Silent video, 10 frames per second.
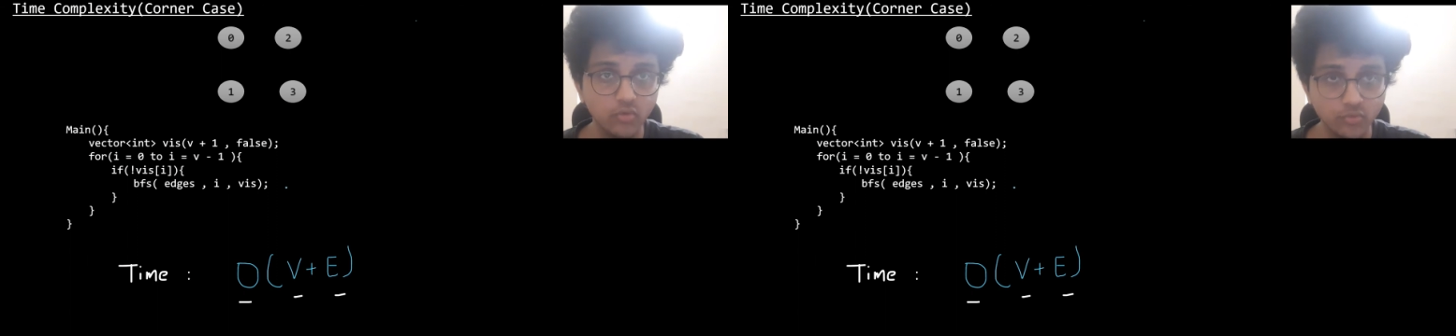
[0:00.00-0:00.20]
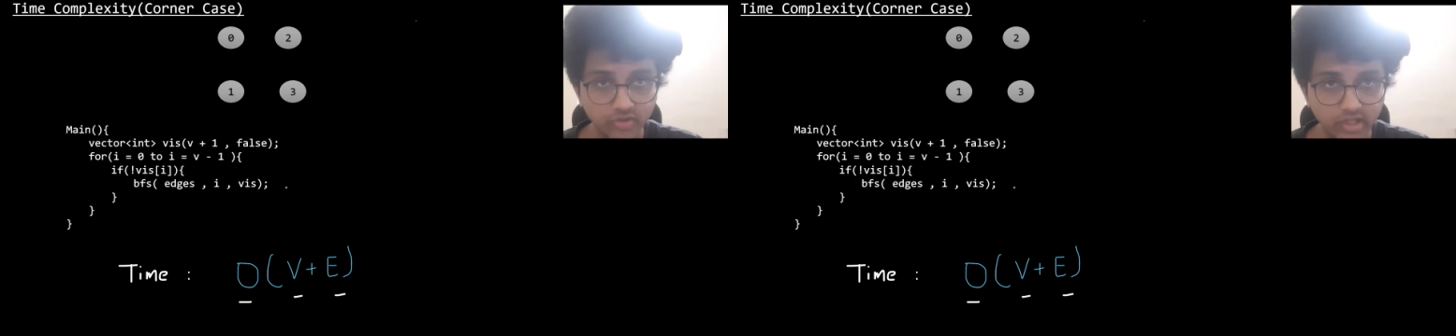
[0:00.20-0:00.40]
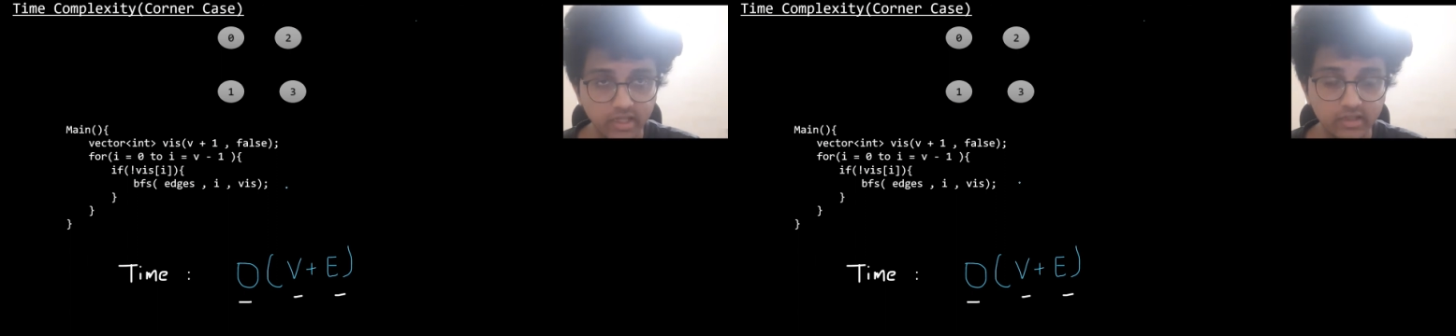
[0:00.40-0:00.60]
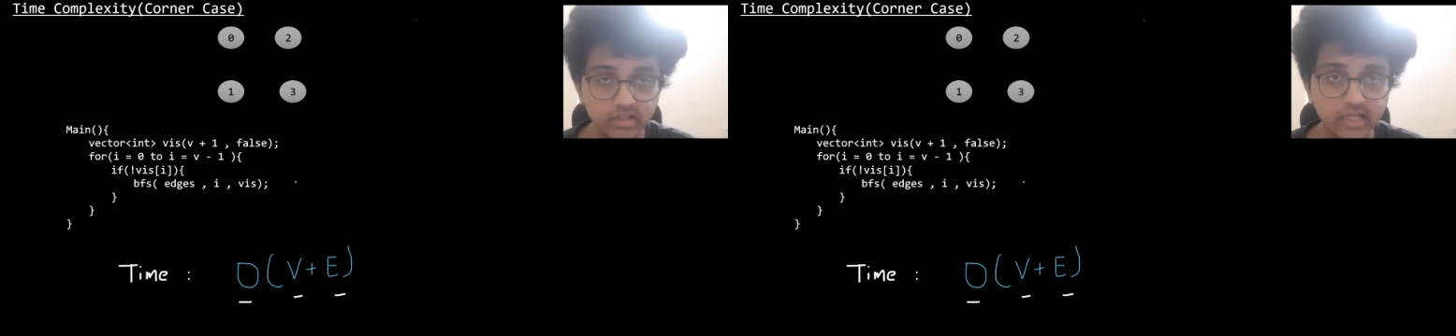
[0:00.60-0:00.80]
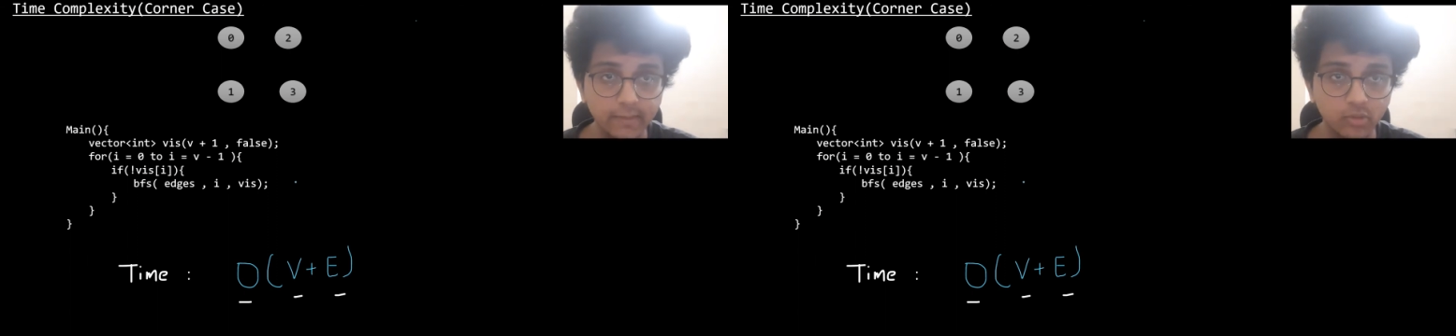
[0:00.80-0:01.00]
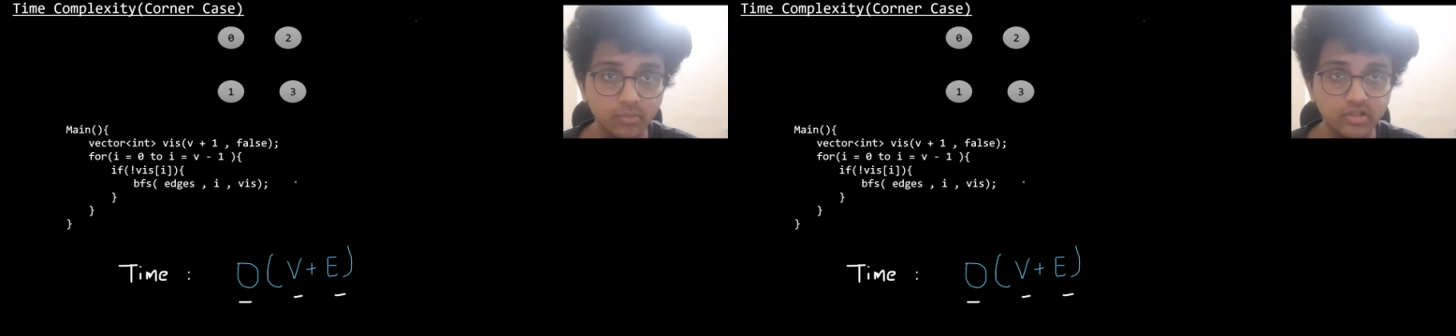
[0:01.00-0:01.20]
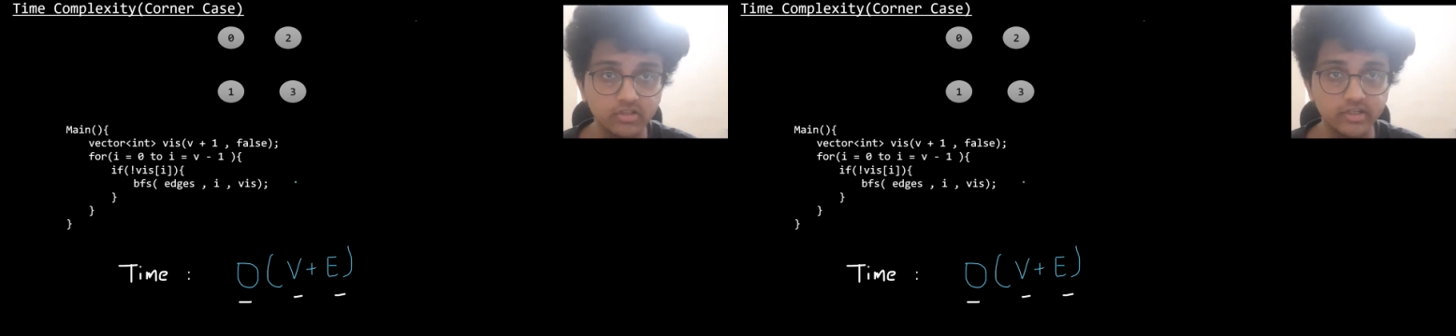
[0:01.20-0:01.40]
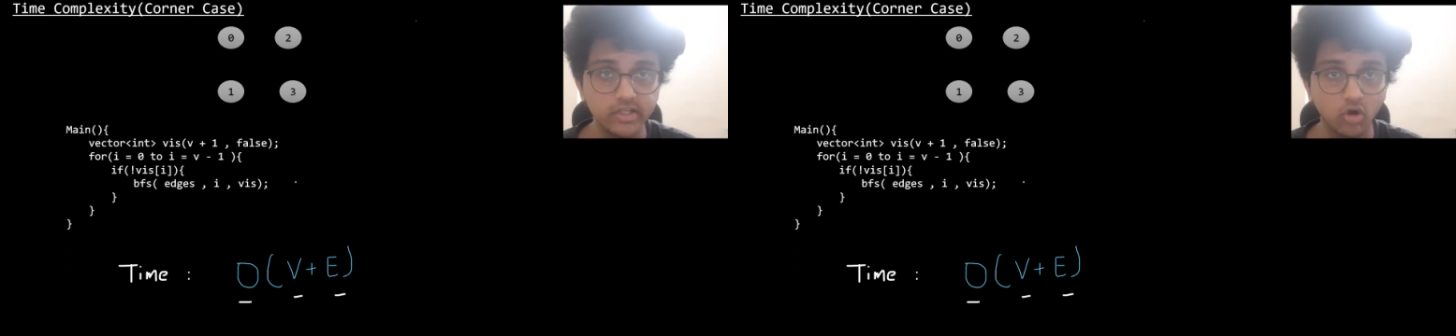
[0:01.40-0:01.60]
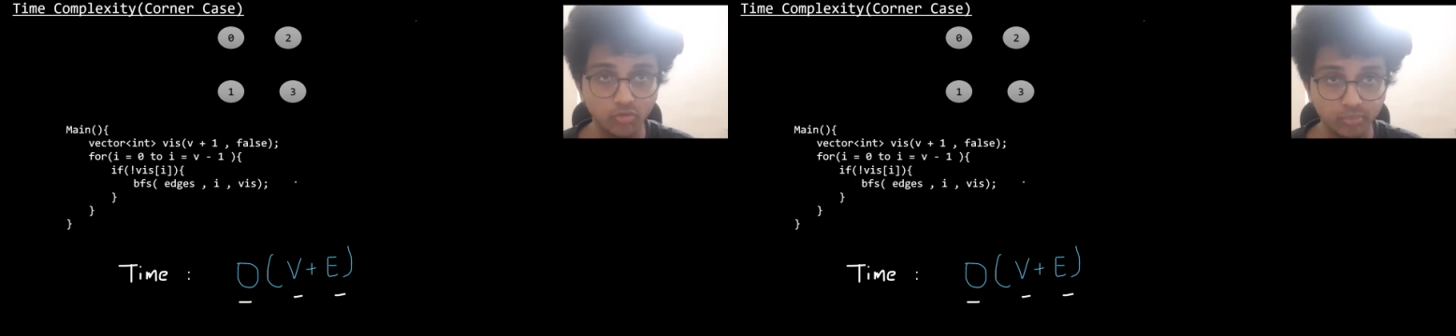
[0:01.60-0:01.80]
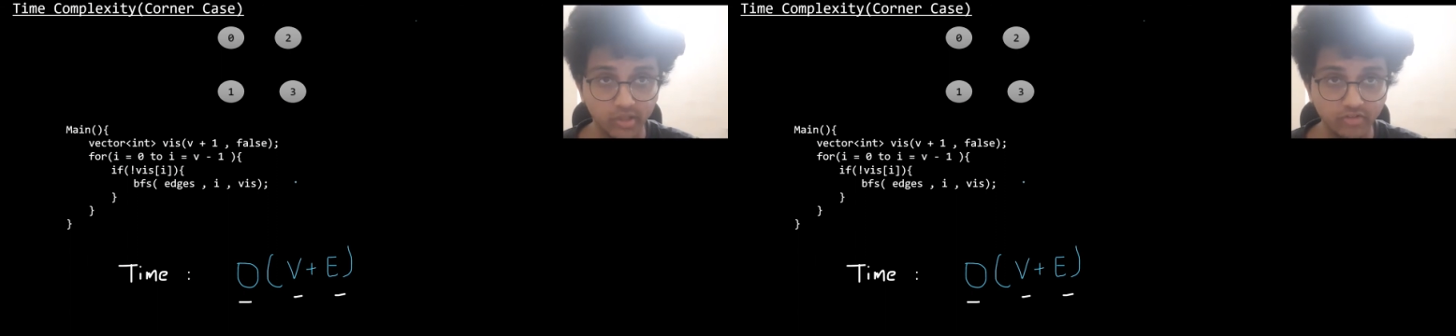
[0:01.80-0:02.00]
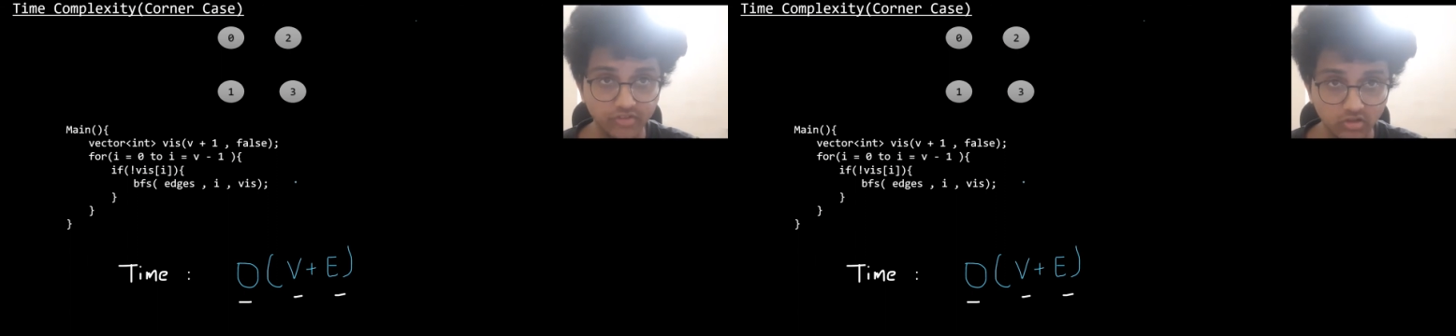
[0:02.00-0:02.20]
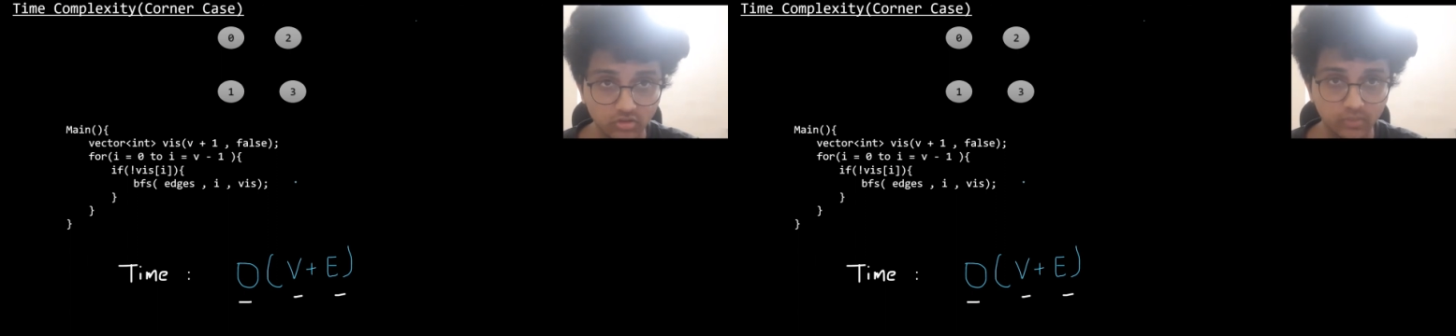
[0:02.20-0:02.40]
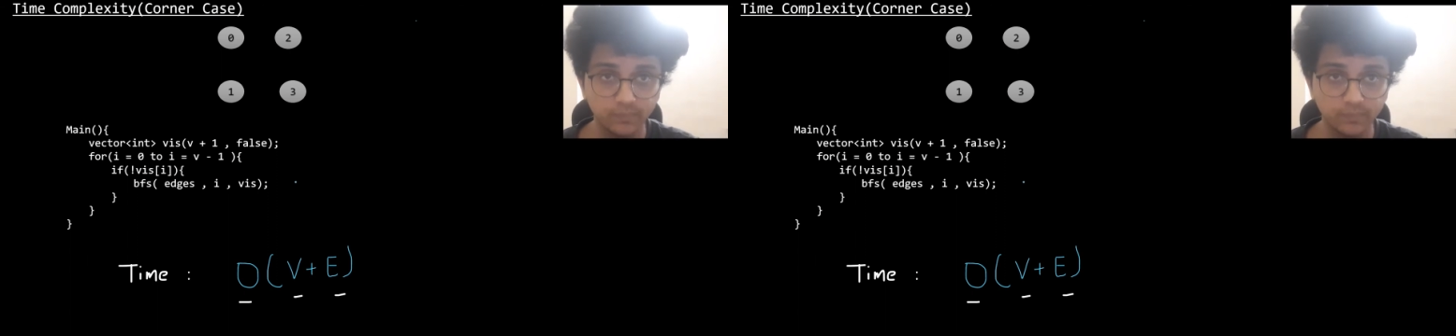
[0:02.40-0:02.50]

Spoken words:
V in the time complexity of BFS.